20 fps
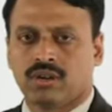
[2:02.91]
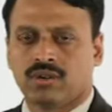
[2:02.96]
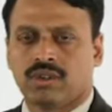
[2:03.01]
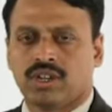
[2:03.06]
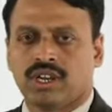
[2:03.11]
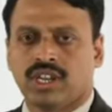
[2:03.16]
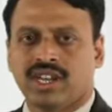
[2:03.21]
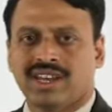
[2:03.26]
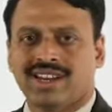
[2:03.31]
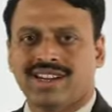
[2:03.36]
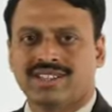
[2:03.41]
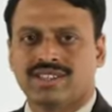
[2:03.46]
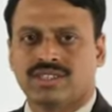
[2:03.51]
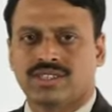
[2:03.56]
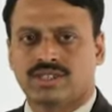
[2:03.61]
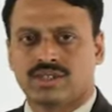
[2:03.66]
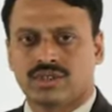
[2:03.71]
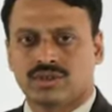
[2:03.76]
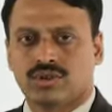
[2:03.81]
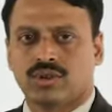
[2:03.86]
to the
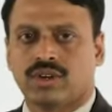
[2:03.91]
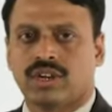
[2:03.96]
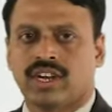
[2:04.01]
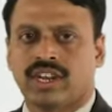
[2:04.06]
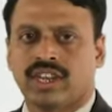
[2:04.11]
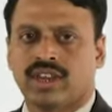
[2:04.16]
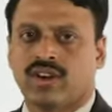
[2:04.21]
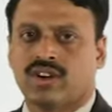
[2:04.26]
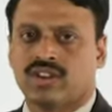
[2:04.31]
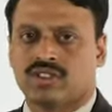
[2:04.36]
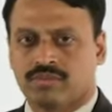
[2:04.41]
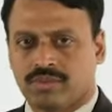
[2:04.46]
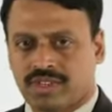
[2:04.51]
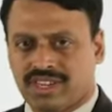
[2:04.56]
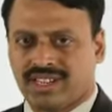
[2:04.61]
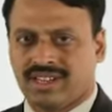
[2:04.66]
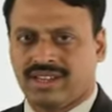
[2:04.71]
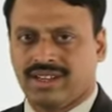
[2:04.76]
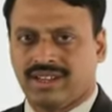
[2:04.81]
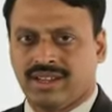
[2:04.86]
nearest stroke ready
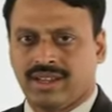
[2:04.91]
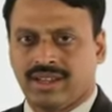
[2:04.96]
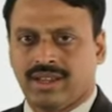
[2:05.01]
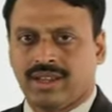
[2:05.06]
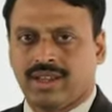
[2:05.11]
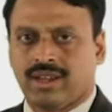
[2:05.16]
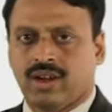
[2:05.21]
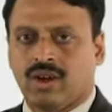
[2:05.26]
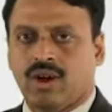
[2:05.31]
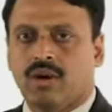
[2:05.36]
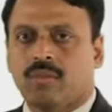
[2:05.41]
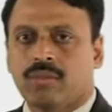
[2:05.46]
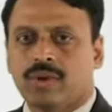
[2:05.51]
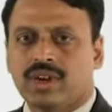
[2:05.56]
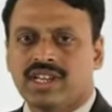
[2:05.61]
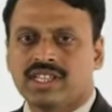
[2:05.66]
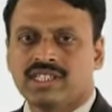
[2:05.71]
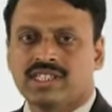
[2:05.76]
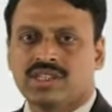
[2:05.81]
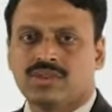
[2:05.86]
hospital.
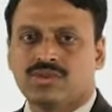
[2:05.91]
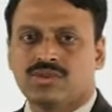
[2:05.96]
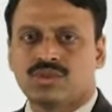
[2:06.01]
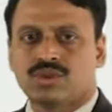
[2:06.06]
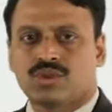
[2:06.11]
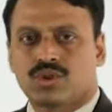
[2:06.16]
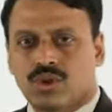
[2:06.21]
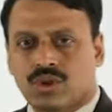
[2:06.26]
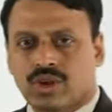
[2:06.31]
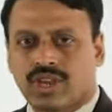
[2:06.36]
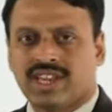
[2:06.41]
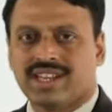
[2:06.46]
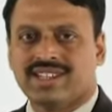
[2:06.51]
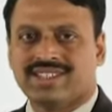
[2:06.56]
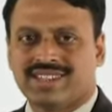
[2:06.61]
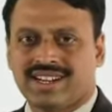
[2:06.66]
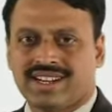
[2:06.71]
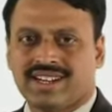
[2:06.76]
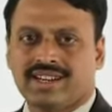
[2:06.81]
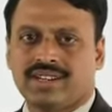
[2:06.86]
Comprehensive stroke care
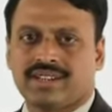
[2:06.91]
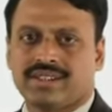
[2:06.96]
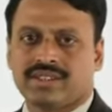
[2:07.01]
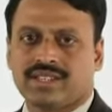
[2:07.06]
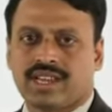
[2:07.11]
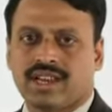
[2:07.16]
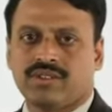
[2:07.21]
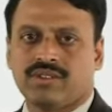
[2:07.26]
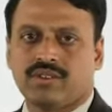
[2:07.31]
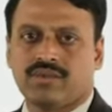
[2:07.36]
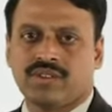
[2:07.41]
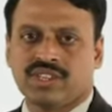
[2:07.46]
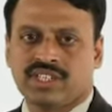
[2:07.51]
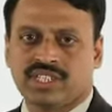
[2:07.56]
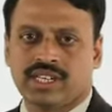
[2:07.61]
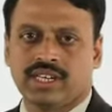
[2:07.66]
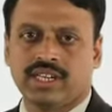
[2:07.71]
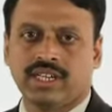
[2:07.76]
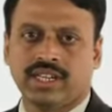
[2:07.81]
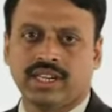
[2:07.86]
centers have the
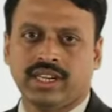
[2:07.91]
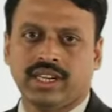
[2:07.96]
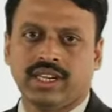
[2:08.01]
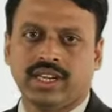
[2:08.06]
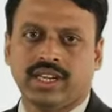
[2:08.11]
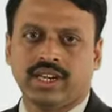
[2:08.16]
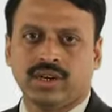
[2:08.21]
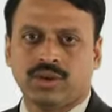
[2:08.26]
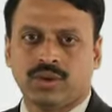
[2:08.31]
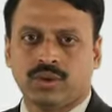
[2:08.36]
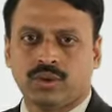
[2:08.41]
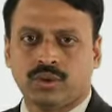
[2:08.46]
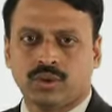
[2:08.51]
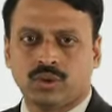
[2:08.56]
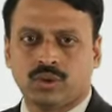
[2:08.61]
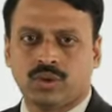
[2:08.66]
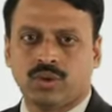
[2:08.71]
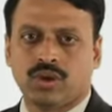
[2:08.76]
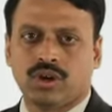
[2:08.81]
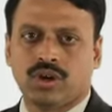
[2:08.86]
facility to
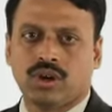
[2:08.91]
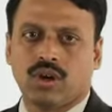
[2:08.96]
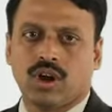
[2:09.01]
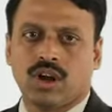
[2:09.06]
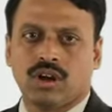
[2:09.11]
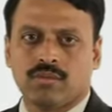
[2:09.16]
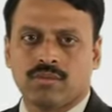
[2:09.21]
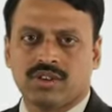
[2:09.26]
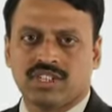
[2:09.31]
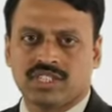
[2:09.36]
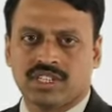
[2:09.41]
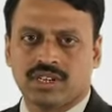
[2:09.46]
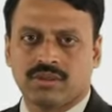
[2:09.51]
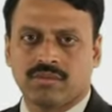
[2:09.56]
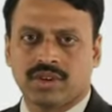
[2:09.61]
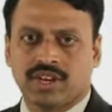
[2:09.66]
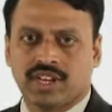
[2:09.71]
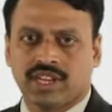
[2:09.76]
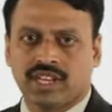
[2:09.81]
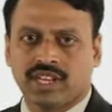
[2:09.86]
do clot
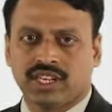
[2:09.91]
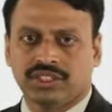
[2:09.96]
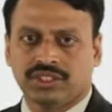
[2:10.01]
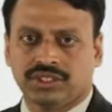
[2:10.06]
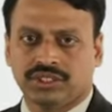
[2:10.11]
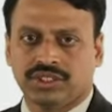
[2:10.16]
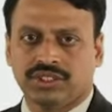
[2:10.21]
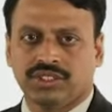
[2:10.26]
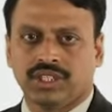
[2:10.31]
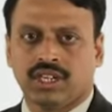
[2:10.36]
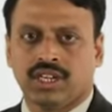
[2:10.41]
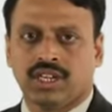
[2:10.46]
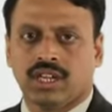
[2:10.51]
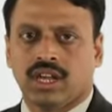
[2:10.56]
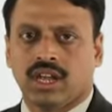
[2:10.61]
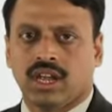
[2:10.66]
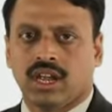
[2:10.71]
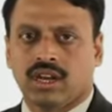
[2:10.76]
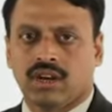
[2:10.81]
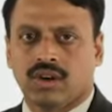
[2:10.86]
busting medication
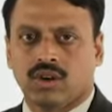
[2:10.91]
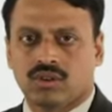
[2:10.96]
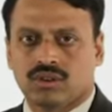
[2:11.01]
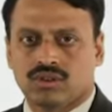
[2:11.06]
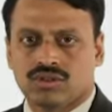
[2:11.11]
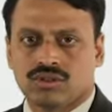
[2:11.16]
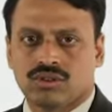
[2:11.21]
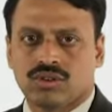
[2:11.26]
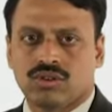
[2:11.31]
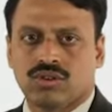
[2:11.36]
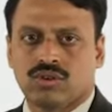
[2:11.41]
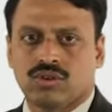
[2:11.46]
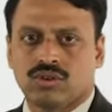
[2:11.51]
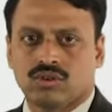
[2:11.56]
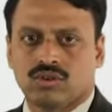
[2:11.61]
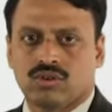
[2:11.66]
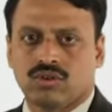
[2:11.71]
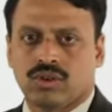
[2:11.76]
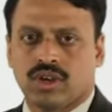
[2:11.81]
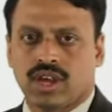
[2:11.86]
and also to
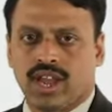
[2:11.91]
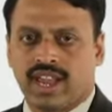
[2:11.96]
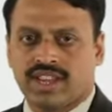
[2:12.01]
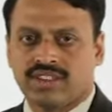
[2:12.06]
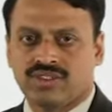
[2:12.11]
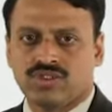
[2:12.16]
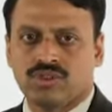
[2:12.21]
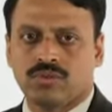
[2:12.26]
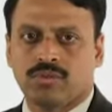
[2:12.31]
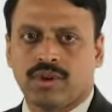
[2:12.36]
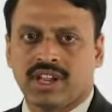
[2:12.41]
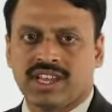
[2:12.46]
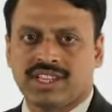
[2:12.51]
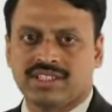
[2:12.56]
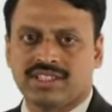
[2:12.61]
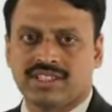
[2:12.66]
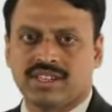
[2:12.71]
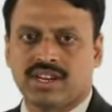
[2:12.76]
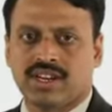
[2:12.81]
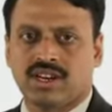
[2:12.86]
do
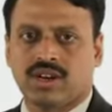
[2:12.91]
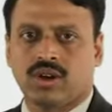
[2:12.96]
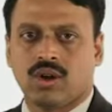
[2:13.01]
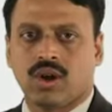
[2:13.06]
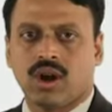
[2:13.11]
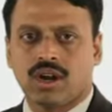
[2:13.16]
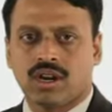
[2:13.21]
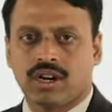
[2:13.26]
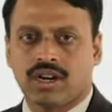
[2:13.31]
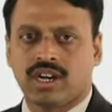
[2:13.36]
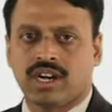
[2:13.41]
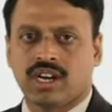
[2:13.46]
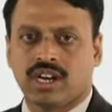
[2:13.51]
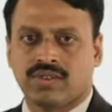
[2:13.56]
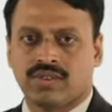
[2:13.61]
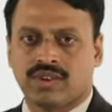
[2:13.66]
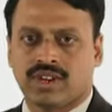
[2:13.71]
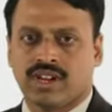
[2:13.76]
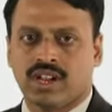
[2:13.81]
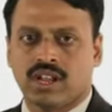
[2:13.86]
angioplasty and clot
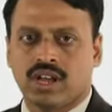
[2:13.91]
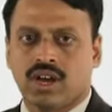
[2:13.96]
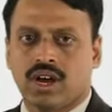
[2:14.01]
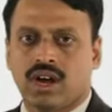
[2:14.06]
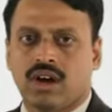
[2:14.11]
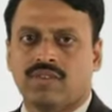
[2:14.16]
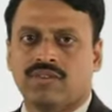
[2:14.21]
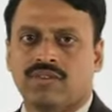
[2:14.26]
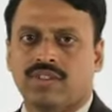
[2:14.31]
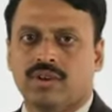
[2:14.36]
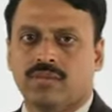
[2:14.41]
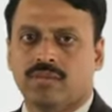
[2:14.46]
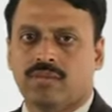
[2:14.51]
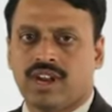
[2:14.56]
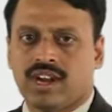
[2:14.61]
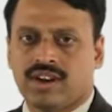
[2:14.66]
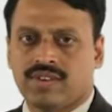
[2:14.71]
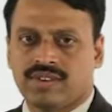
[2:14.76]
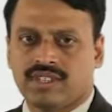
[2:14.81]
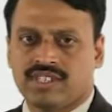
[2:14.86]
retrieval of the
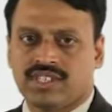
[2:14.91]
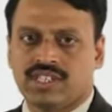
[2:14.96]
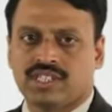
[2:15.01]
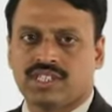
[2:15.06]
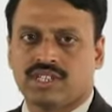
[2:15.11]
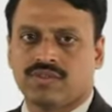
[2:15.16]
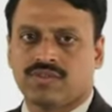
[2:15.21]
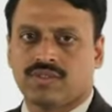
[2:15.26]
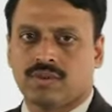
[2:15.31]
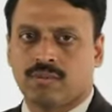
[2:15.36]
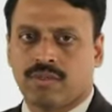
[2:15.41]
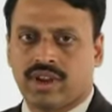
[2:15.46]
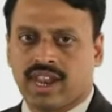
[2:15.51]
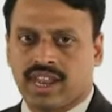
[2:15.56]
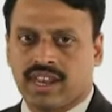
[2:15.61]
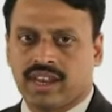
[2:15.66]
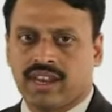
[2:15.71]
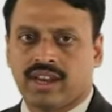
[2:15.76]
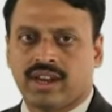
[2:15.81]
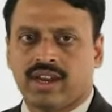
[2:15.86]
blood vessels of the
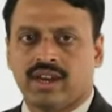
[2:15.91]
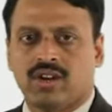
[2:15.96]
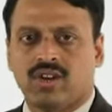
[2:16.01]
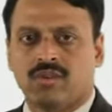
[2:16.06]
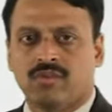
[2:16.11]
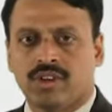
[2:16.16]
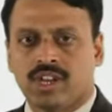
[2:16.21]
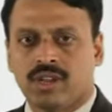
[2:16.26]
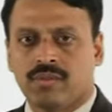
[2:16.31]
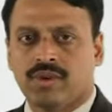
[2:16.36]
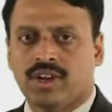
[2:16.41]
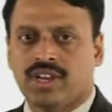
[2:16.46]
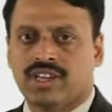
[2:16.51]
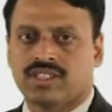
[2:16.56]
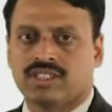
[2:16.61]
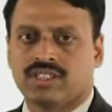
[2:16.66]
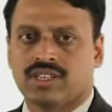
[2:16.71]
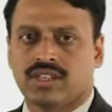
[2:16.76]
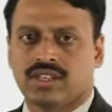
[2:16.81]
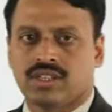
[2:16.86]
brain to
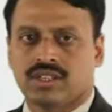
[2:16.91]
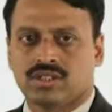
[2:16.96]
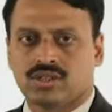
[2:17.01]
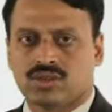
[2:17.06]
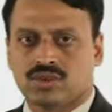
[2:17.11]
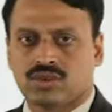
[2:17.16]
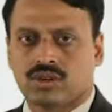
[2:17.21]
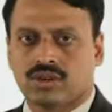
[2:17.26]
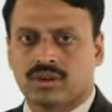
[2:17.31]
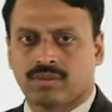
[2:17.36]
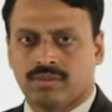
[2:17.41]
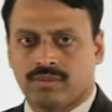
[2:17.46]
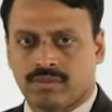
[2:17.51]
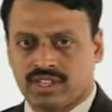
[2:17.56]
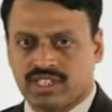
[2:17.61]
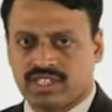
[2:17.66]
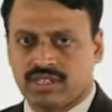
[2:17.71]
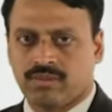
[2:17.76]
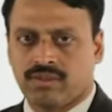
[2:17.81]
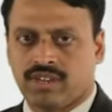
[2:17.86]
minimize the stroke
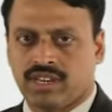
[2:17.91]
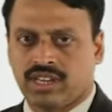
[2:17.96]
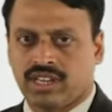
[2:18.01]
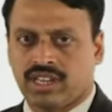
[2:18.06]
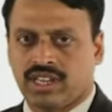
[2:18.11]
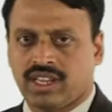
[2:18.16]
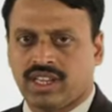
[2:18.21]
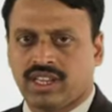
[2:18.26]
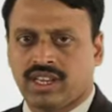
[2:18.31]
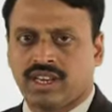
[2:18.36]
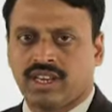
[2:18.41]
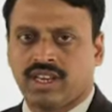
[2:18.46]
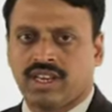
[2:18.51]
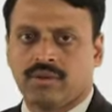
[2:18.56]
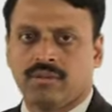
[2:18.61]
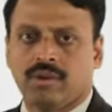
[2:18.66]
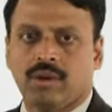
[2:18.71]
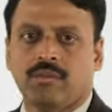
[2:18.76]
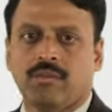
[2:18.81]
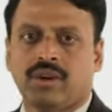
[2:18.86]
disability.
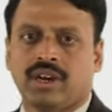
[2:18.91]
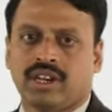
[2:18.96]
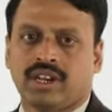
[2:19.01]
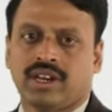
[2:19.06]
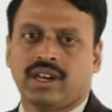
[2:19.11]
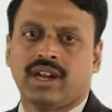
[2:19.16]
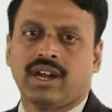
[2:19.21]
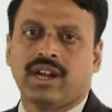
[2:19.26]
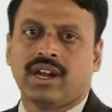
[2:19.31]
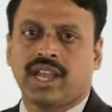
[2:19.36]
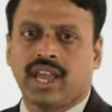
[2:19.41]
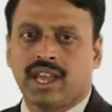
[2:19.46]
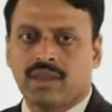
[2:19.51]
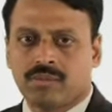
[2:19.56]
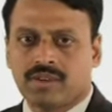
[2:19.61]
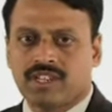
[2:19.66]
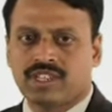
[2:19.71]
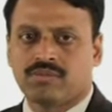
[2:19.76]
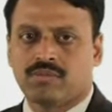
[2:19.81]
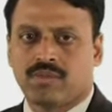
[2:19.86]
Remember,
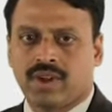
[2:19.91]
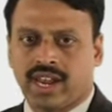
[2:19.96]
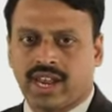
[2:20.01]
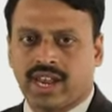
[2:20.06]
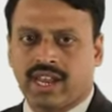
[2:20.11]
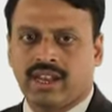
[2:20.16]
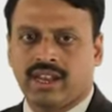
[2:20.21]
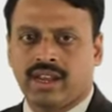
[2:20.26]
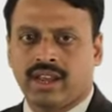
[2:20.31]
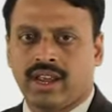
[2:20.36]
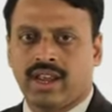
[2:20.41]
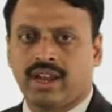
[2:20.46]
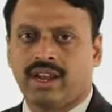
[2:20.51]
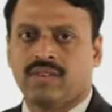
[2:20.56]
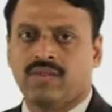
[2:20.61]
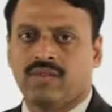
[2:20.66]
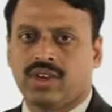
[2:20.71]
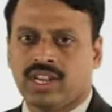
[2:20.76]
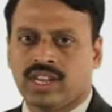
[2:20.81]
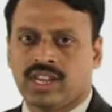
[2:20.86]
time is brain
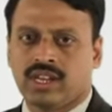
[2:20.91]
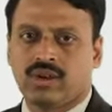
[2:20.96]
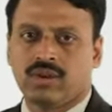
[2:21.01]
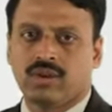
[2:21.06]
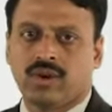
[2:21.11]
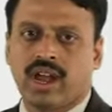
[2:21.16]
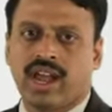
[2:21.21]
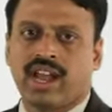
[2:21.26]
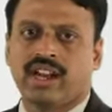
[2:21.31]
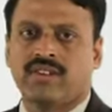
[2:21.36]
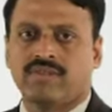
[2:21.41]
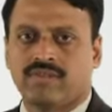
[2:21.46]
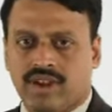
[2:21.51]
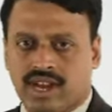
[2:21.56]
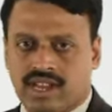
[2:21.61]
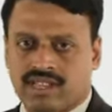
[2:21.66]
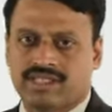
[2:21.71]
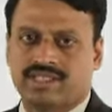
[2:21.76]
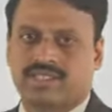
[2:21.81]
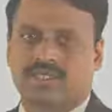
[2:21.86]
and we need to act
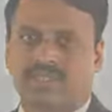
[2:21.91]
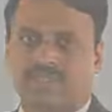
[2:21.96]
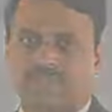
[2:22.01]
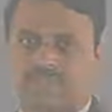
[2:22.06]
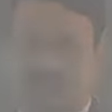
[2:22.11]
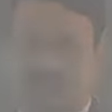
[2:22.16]
fast.